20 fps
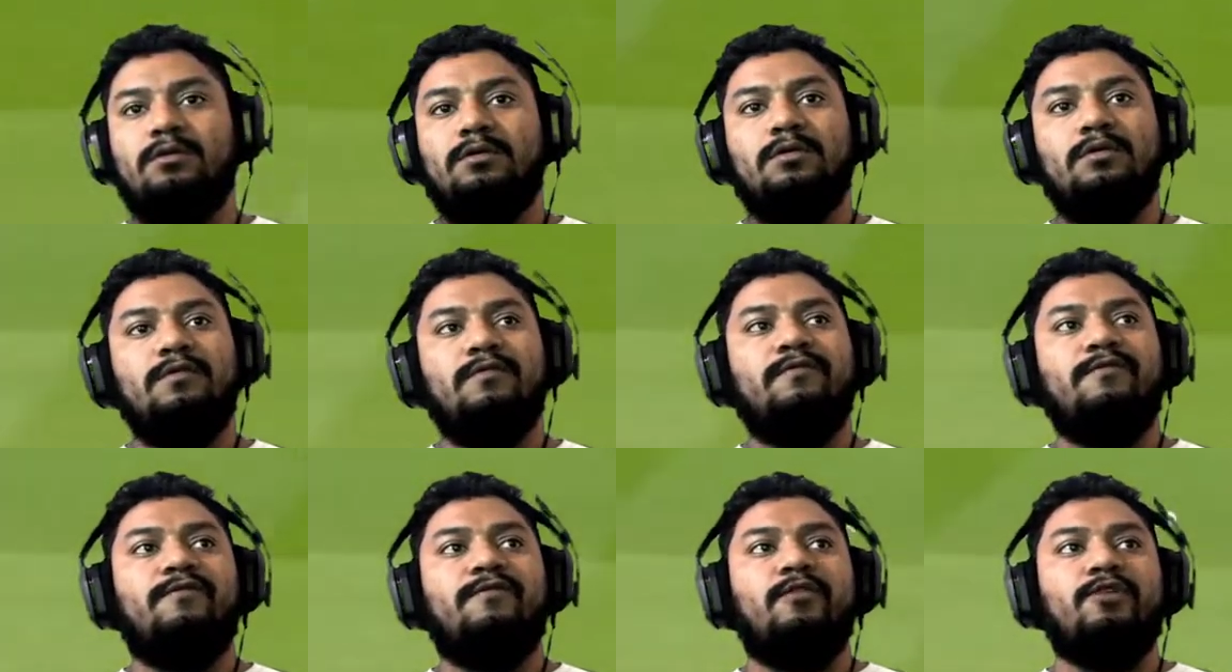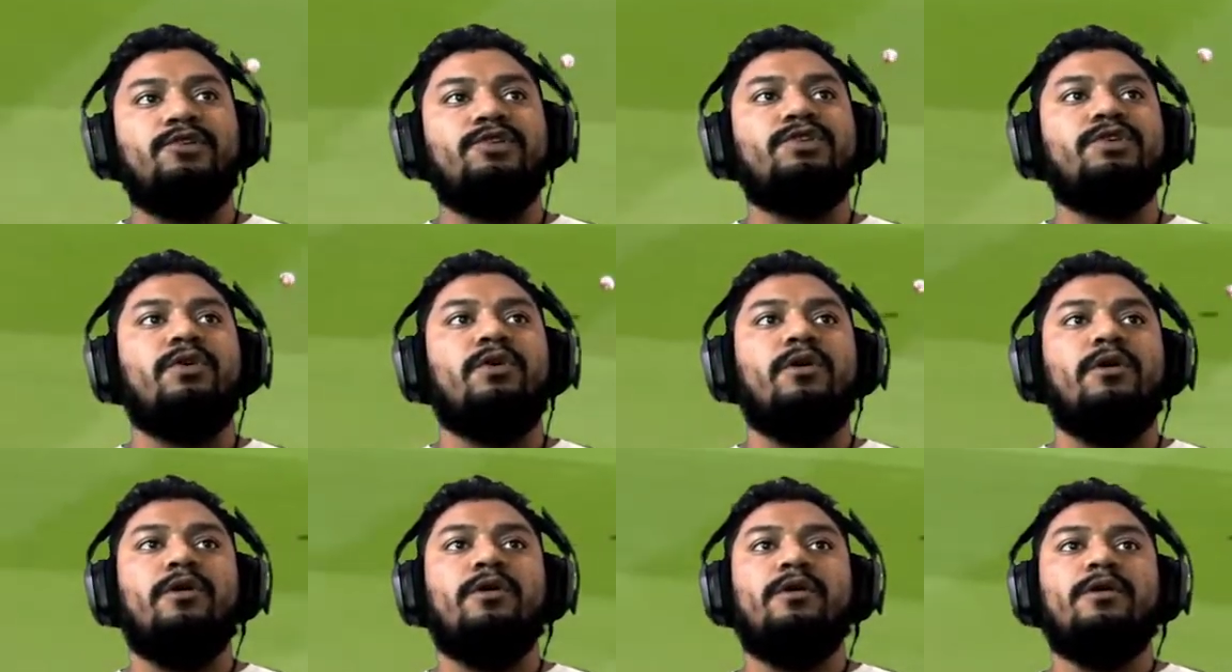For sure.
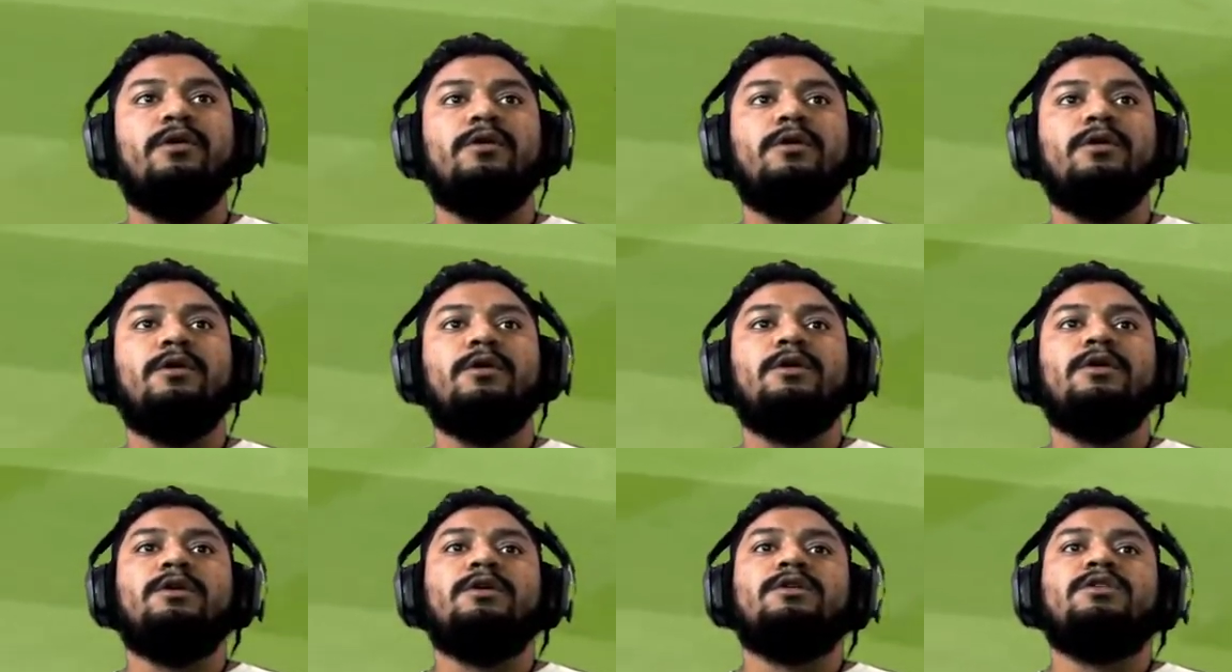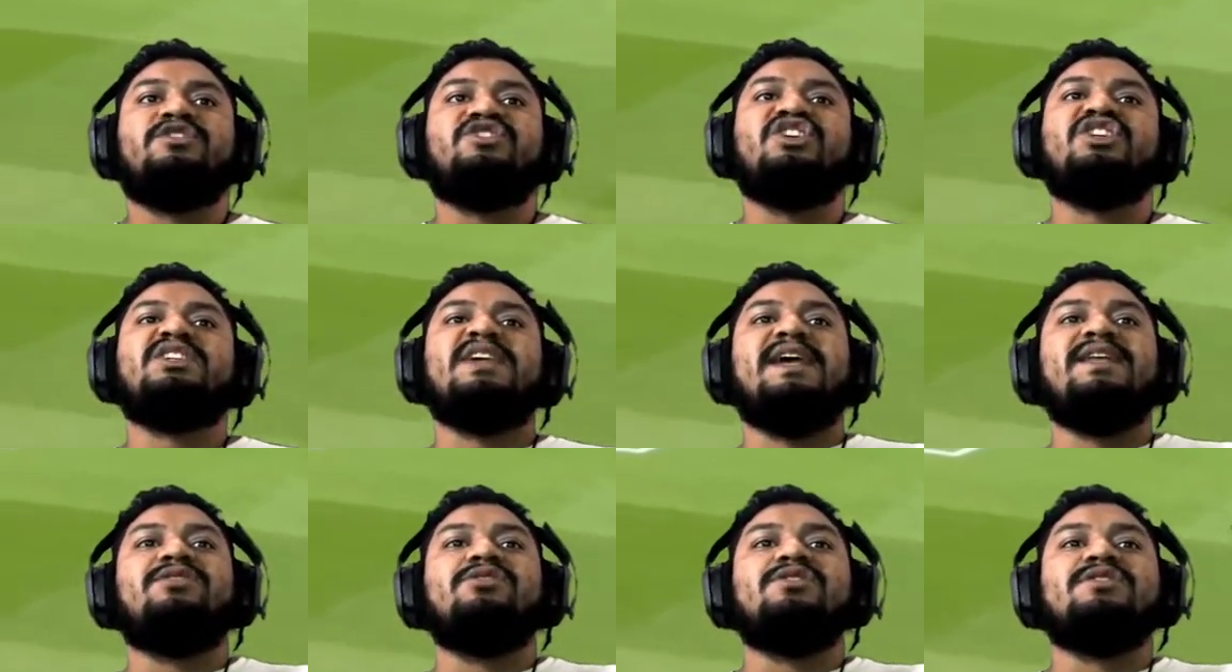Just like their
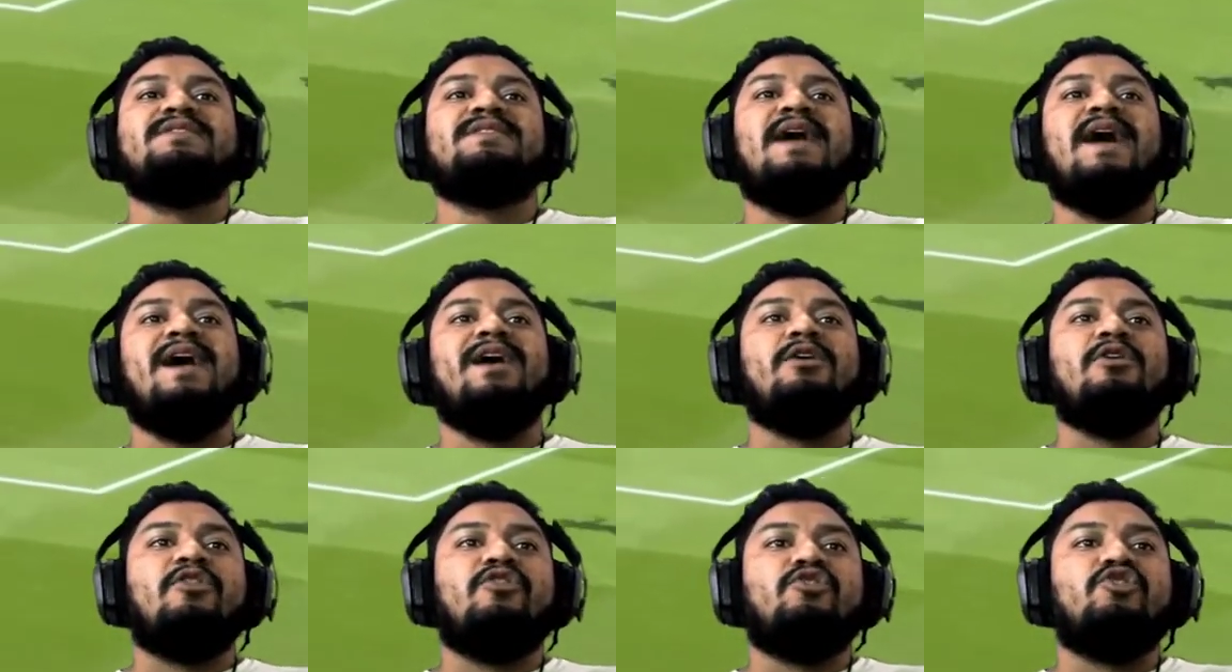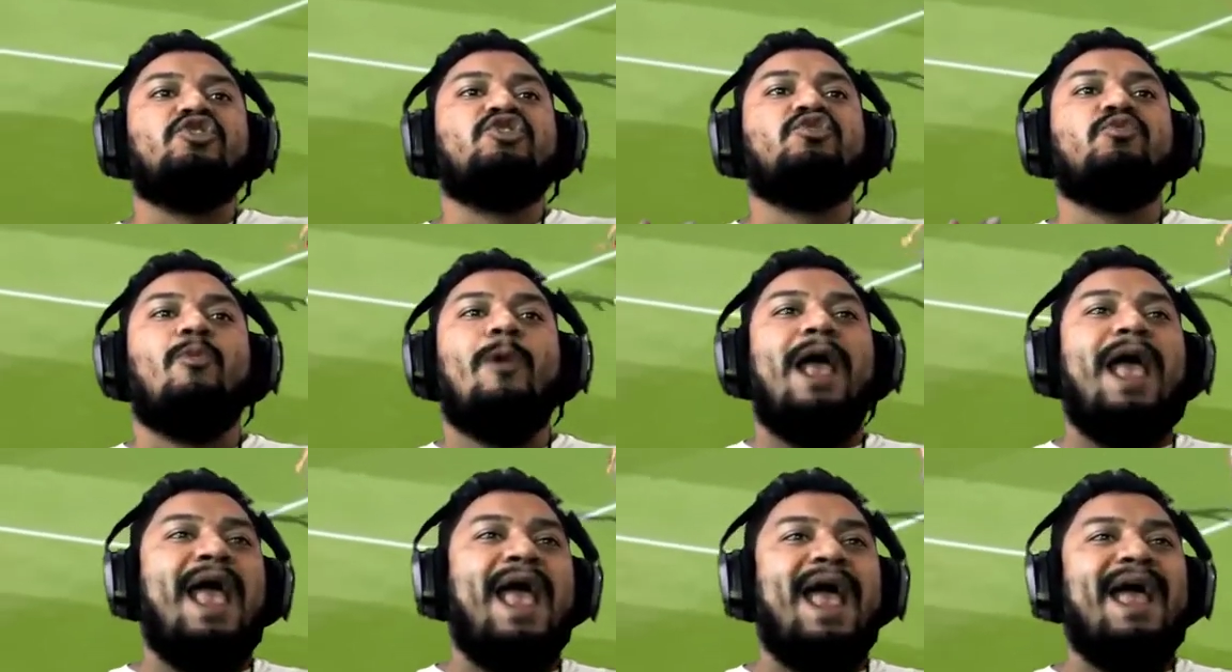style, their
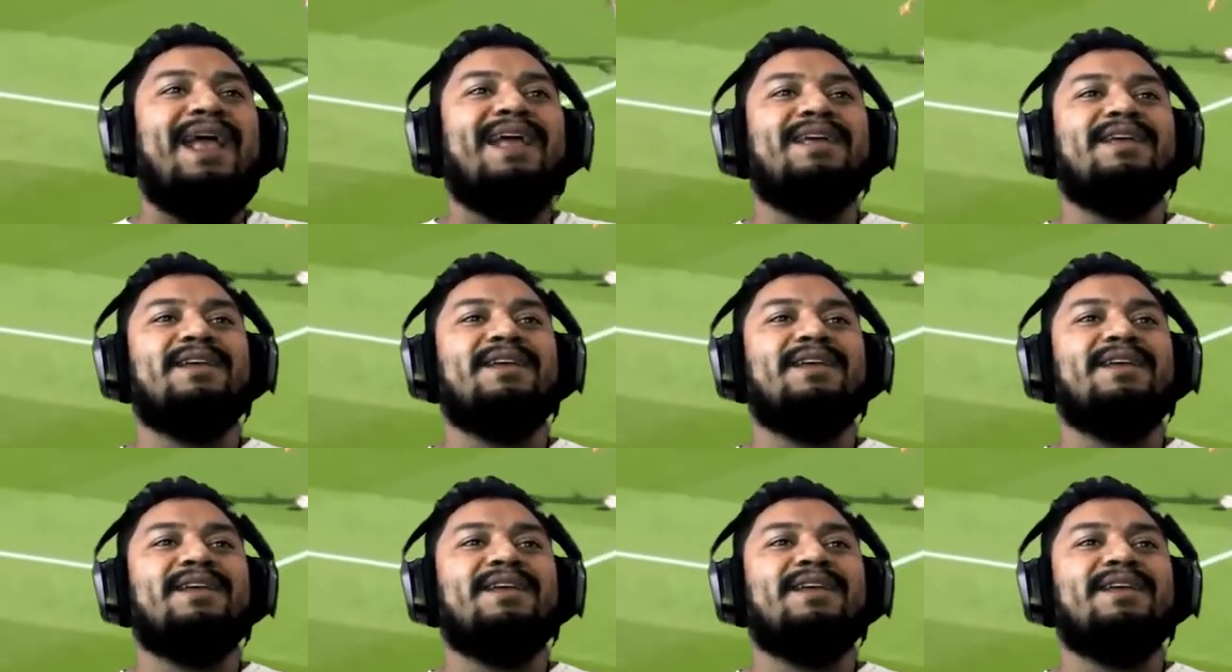swag.